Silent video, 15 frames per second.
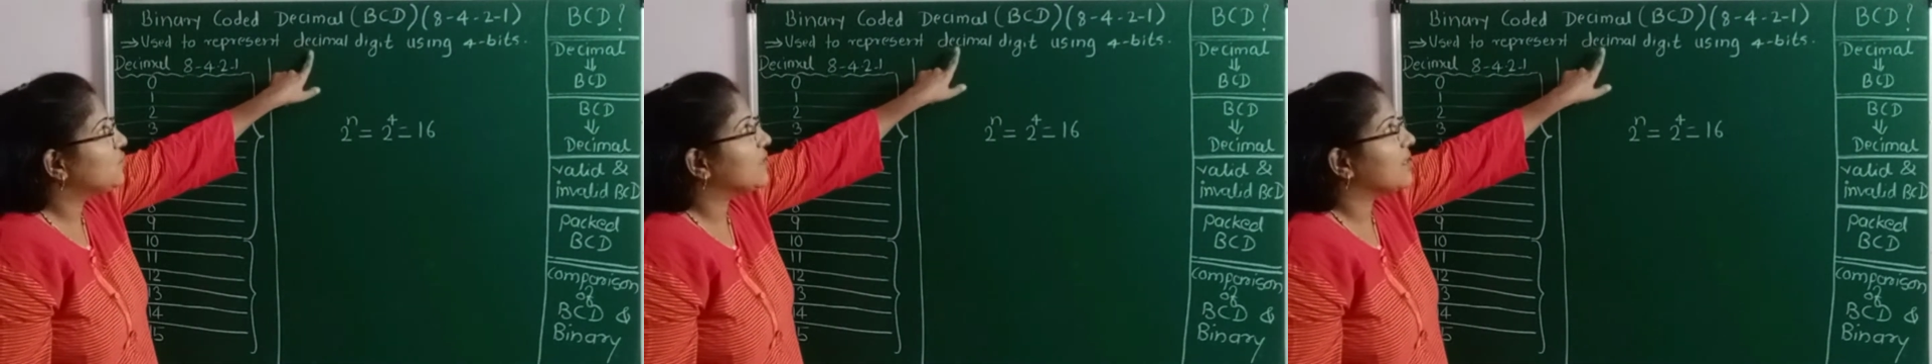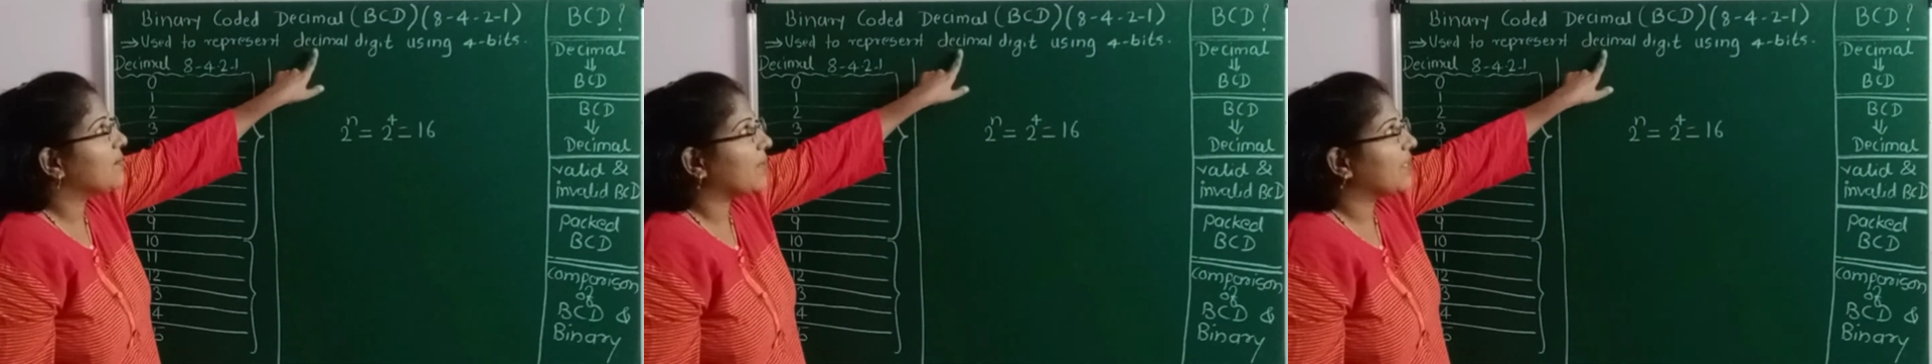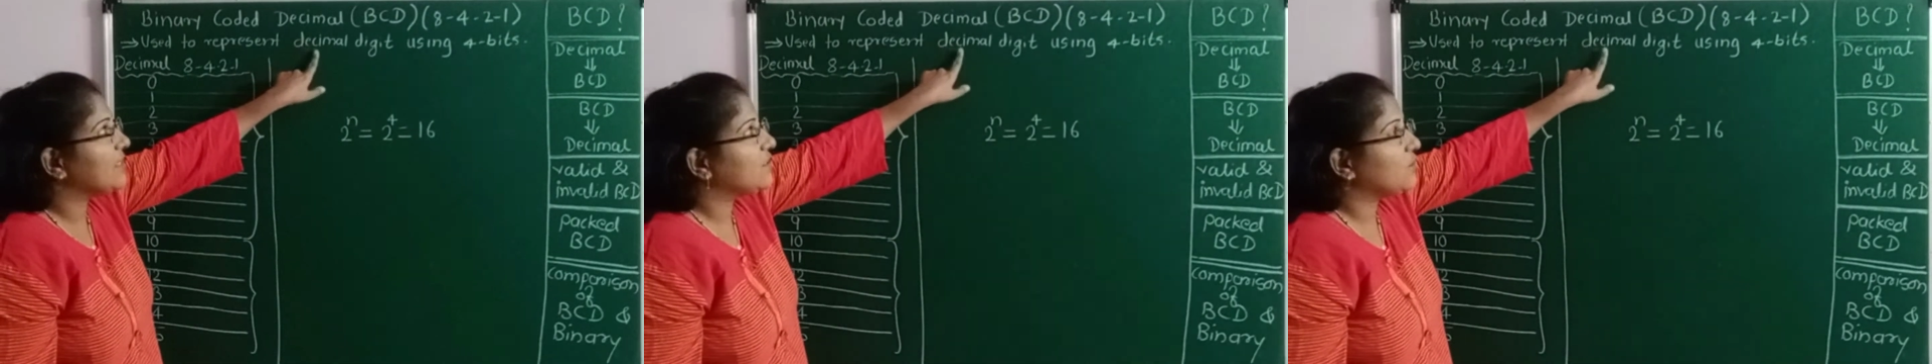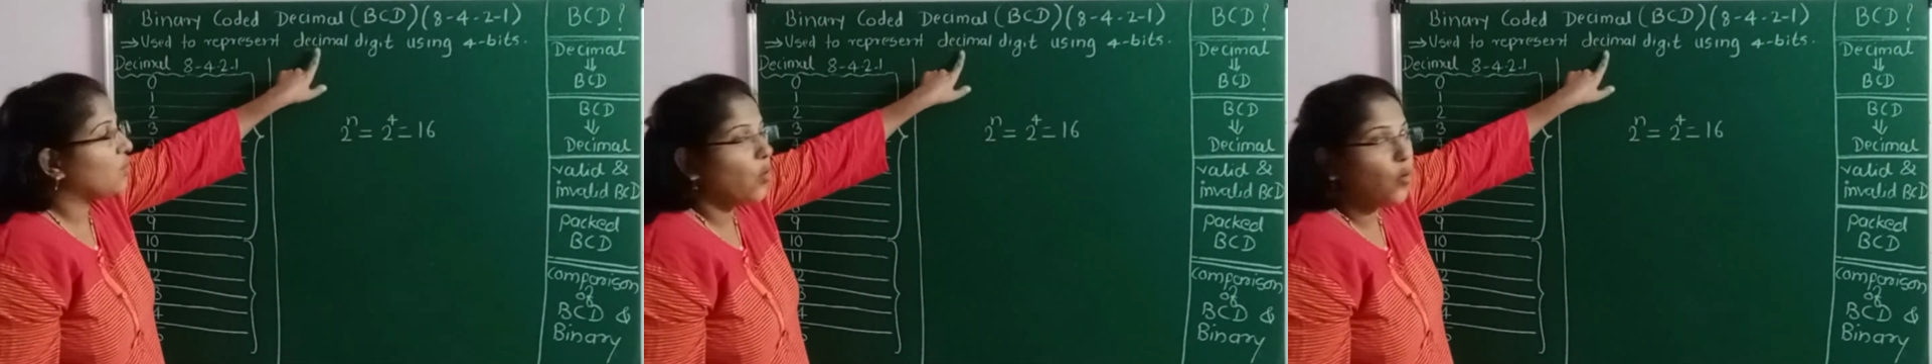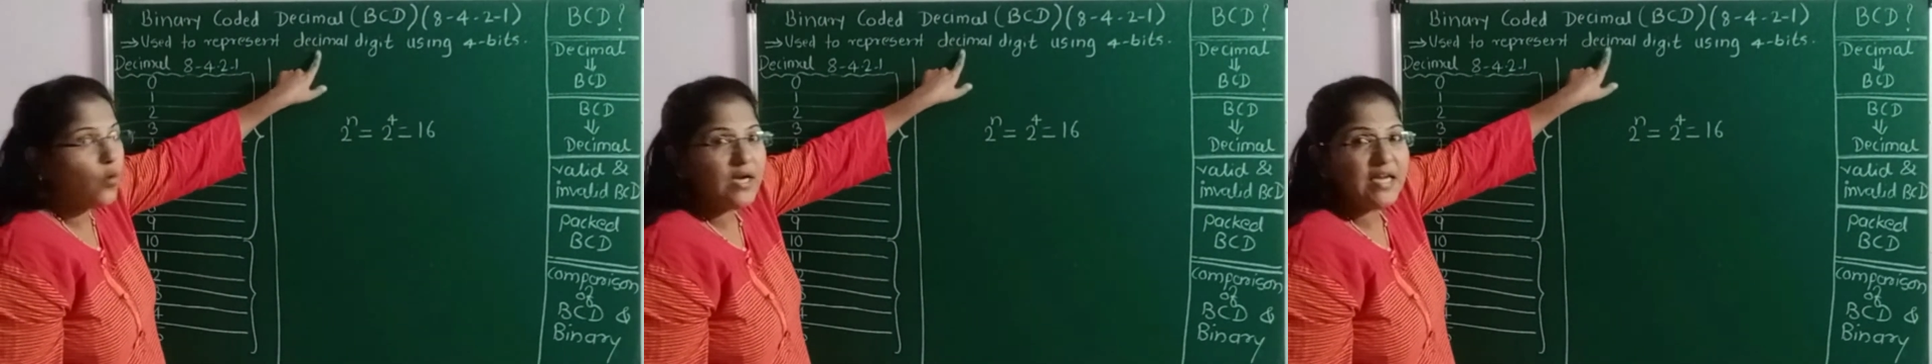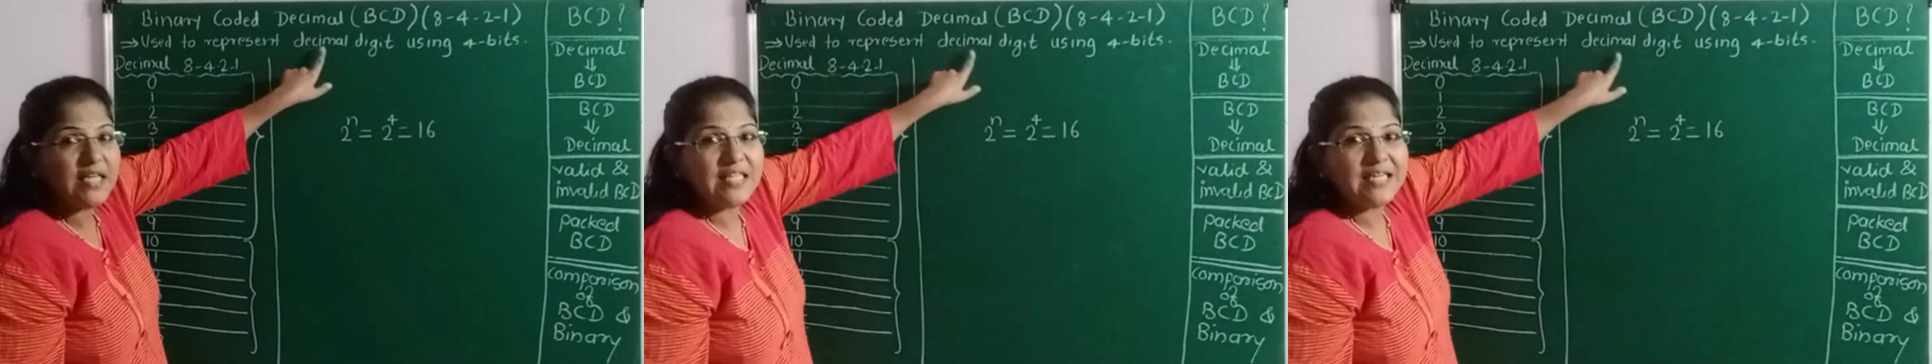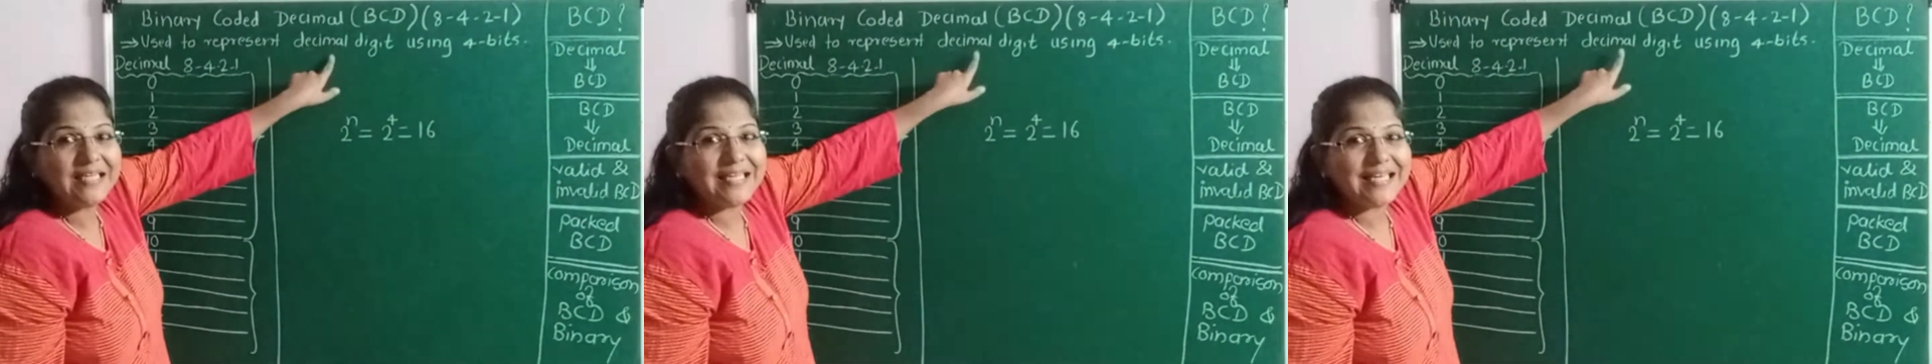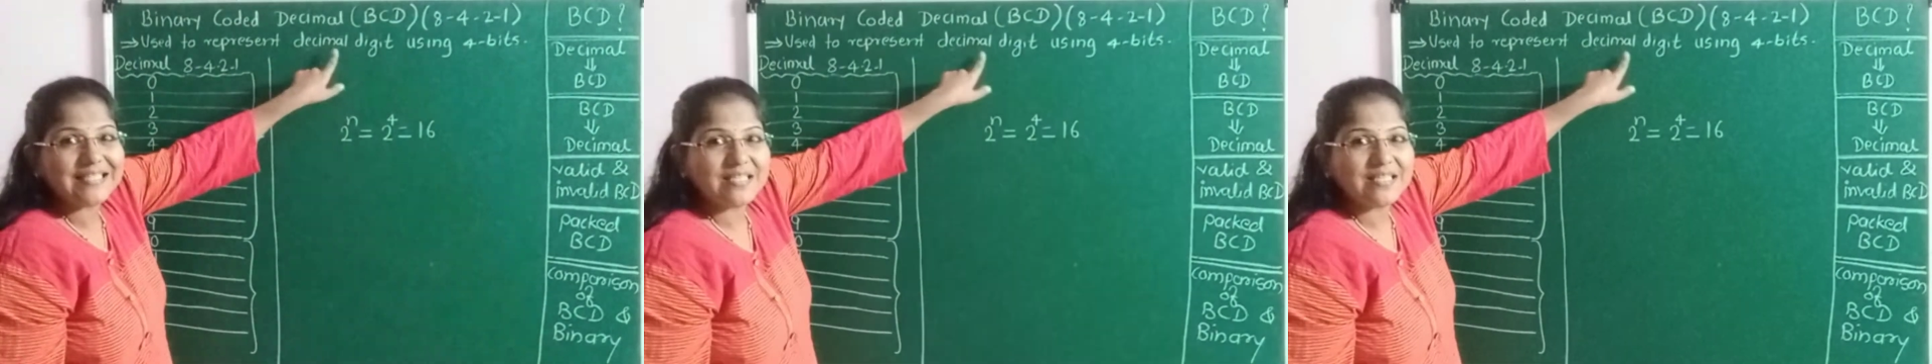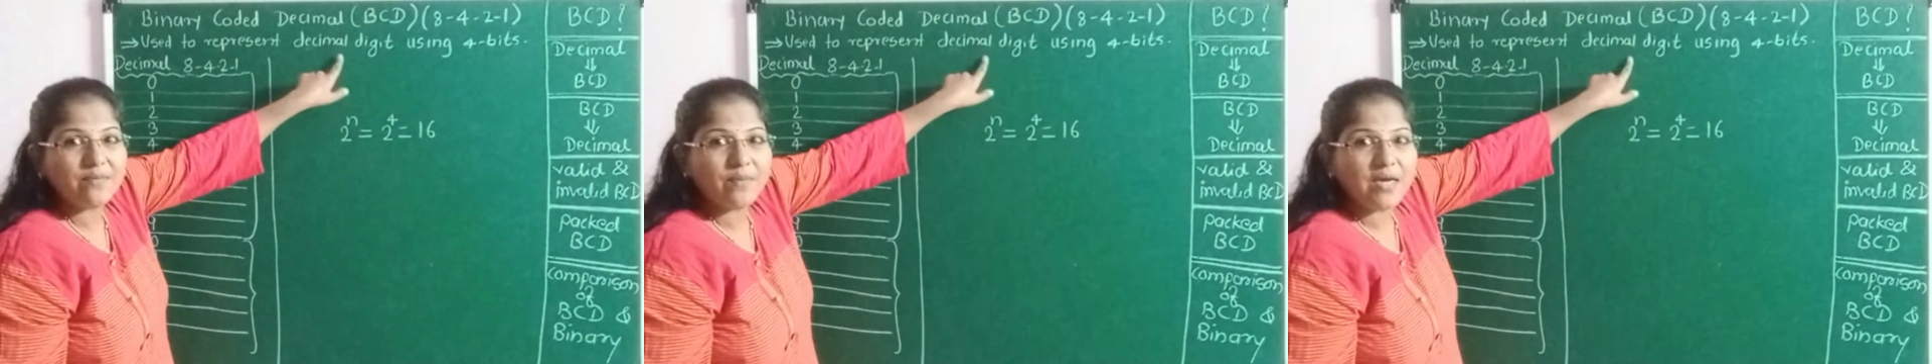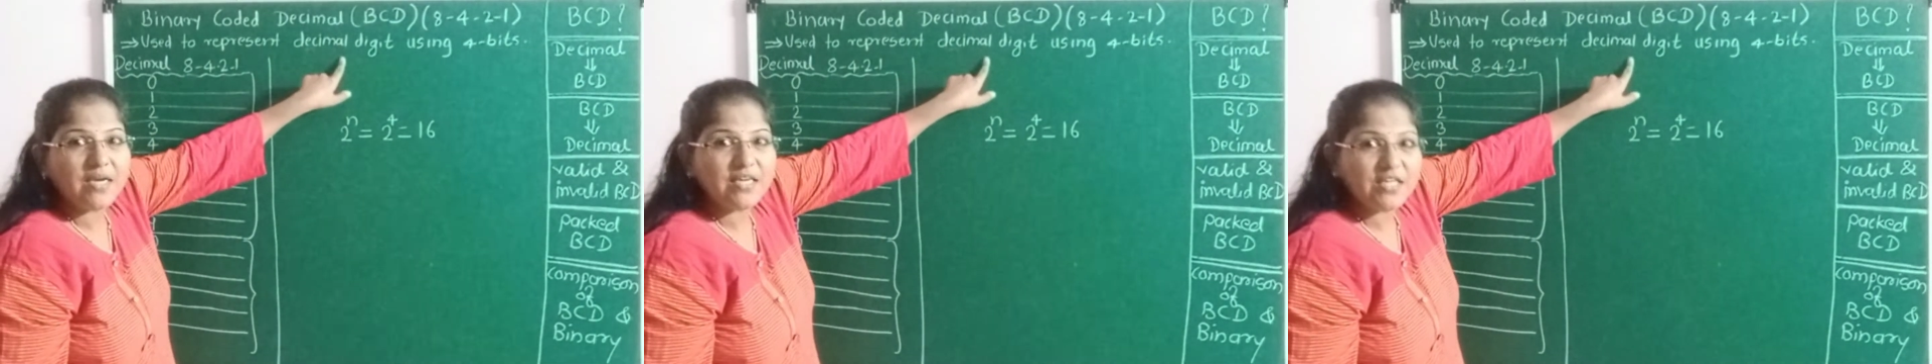to represent only the
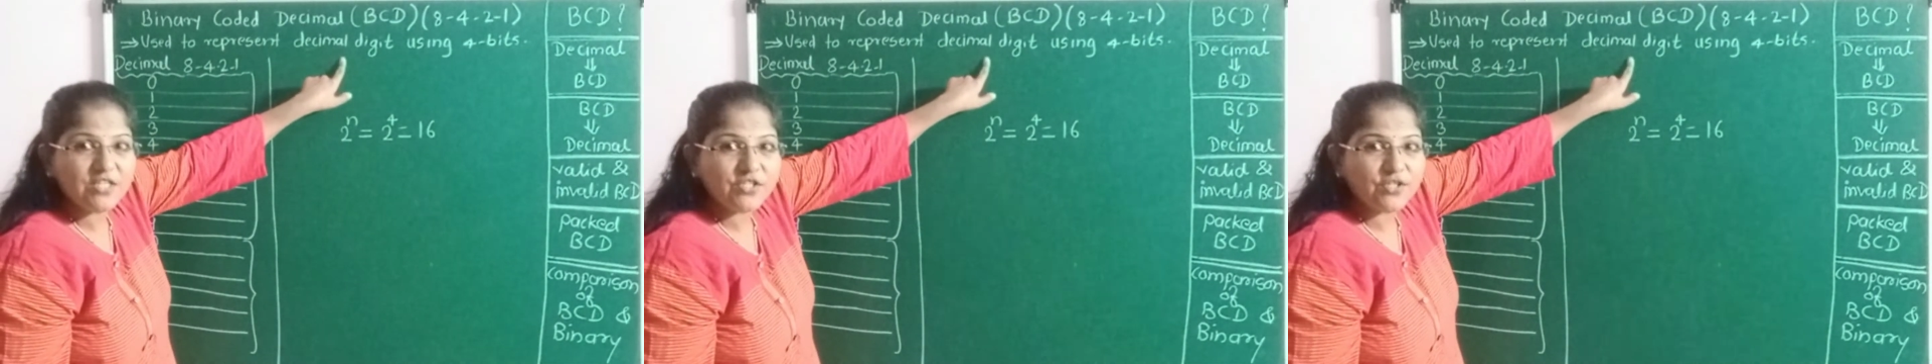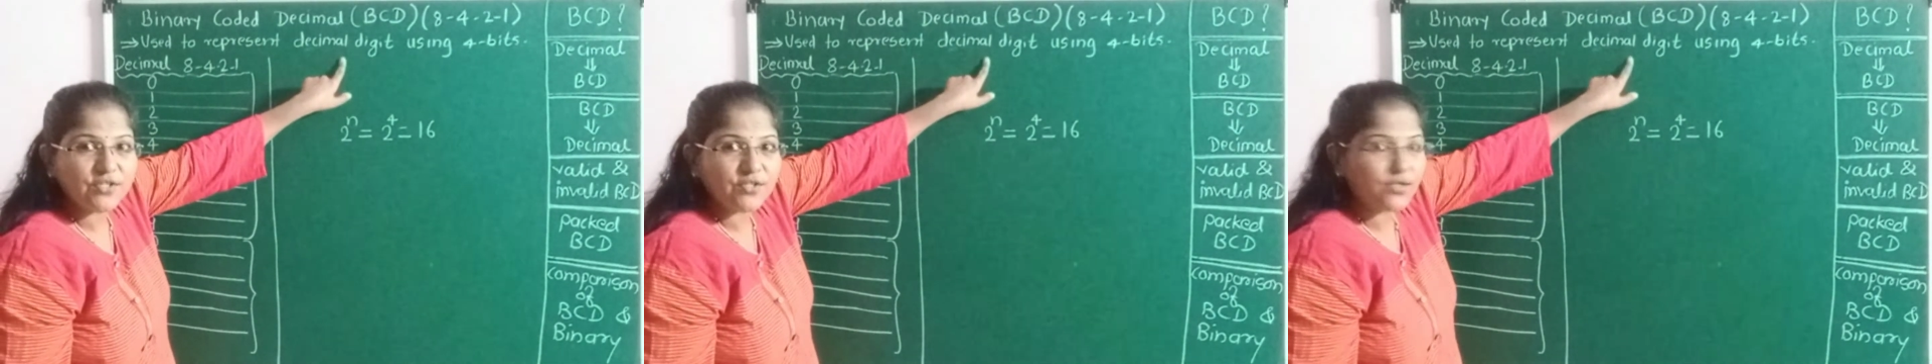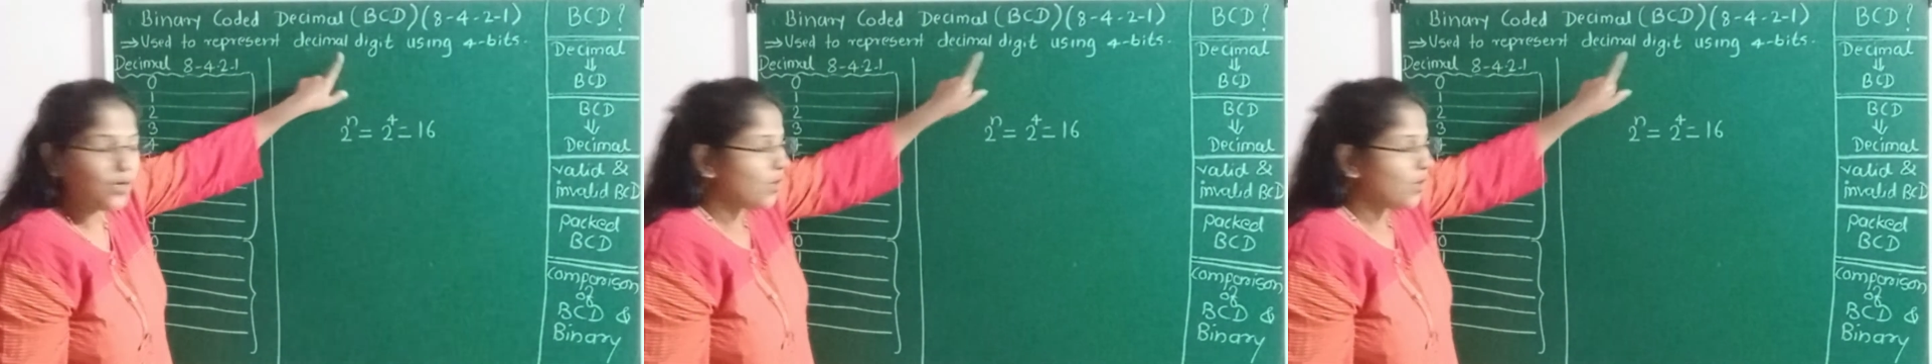decimal digits.